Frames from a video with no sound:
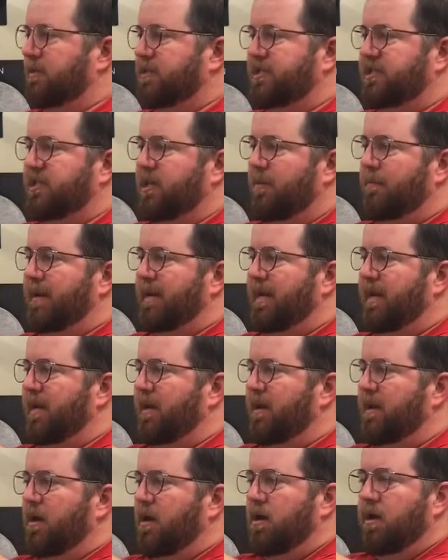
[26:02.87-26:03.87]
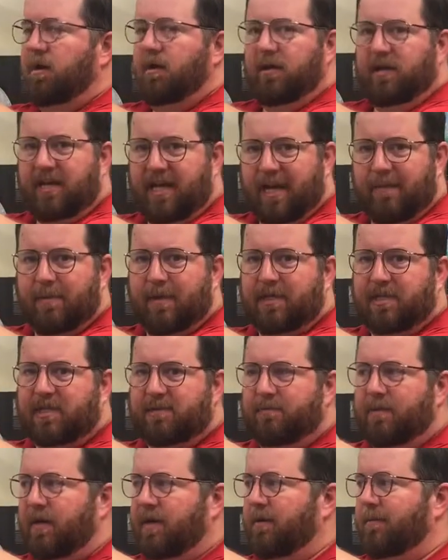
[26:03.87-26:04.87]
still be
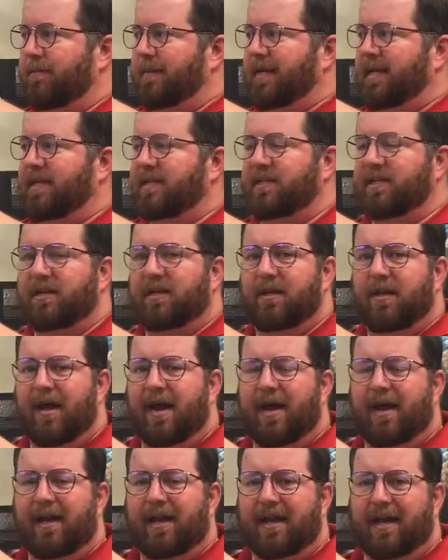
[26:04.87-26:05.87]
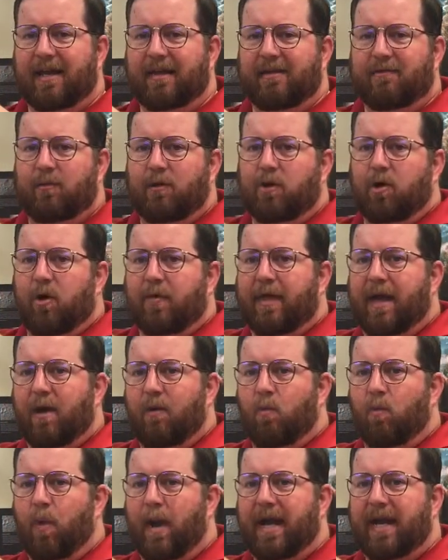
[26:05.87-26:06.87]
gibbous, but it'll be declining, and then we call
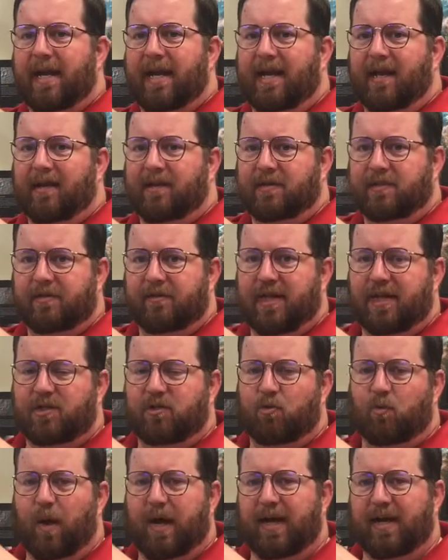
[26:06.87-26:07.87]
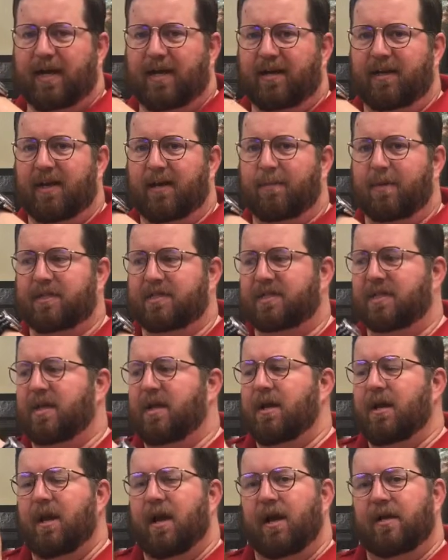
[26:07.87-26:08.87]
that waning. So that's waning gibbous
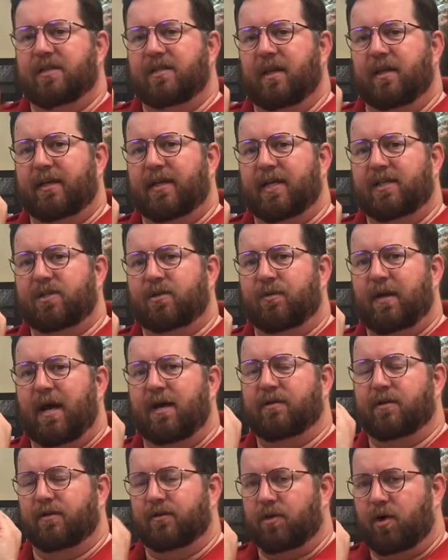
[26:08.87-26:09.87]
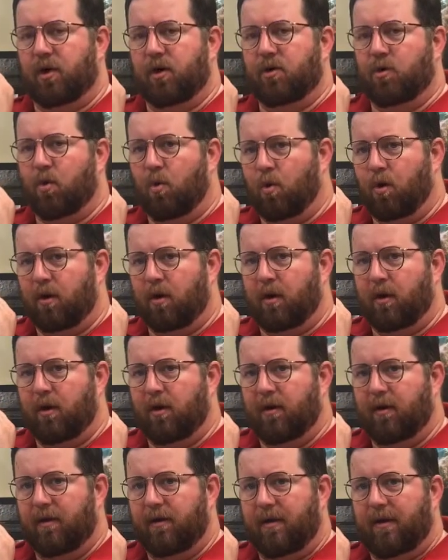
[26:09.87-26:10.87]
until it gets around to third
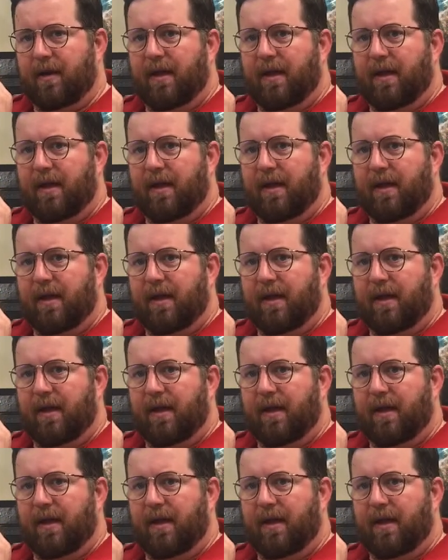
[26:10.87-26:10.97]
quarter.